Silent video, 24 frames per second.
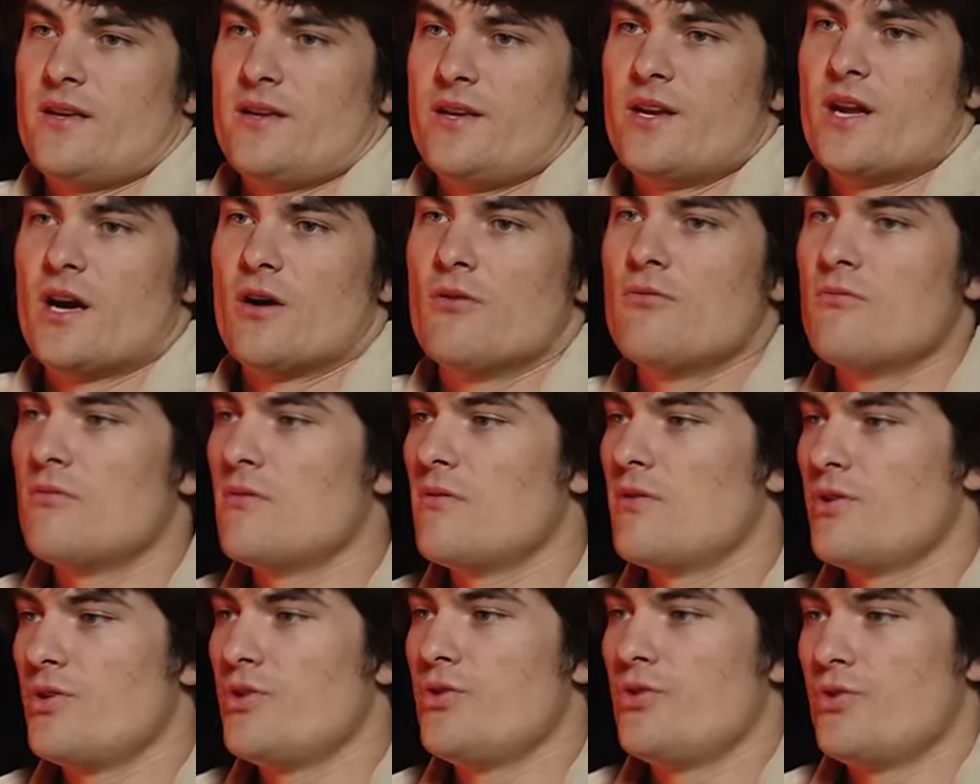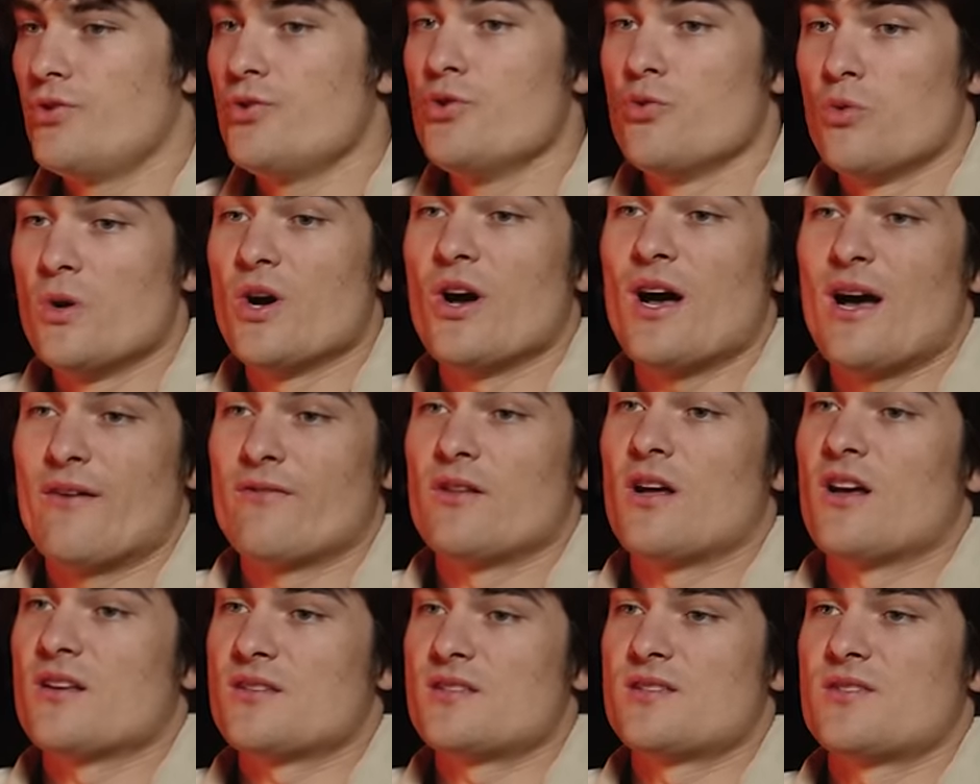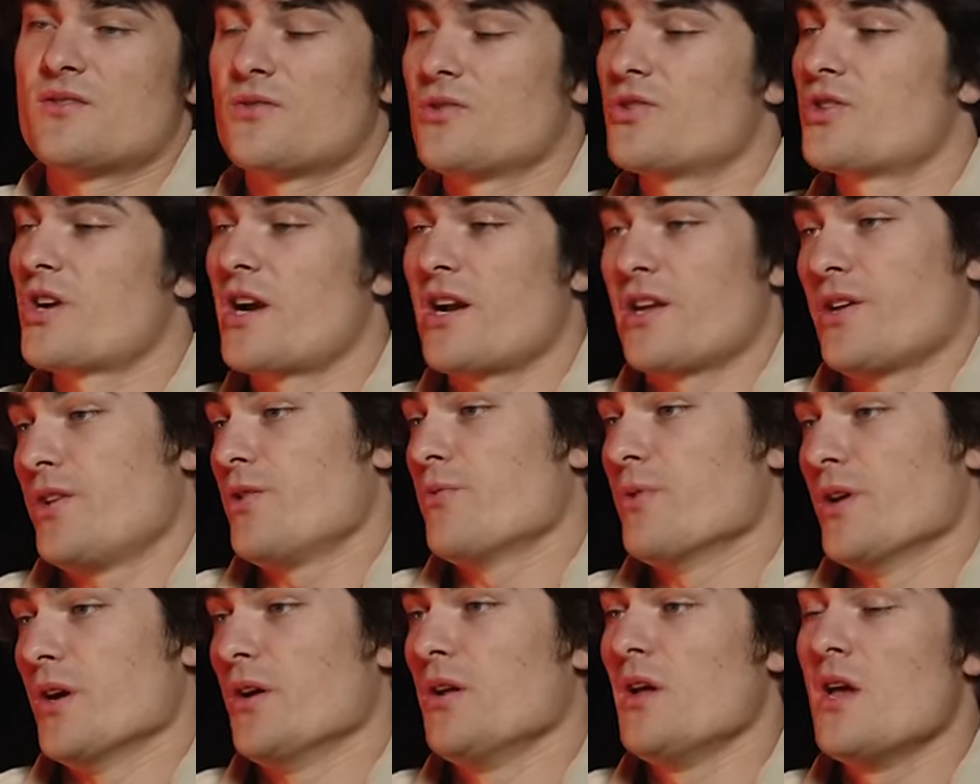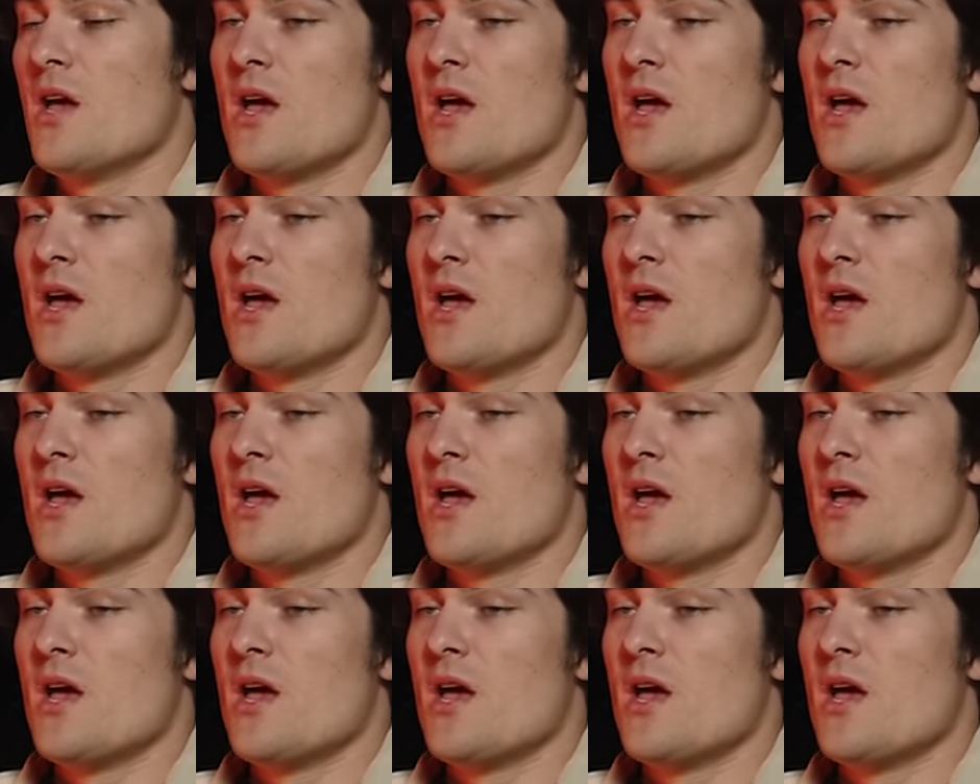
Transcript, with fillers: you know, you will have losses through trading. You will.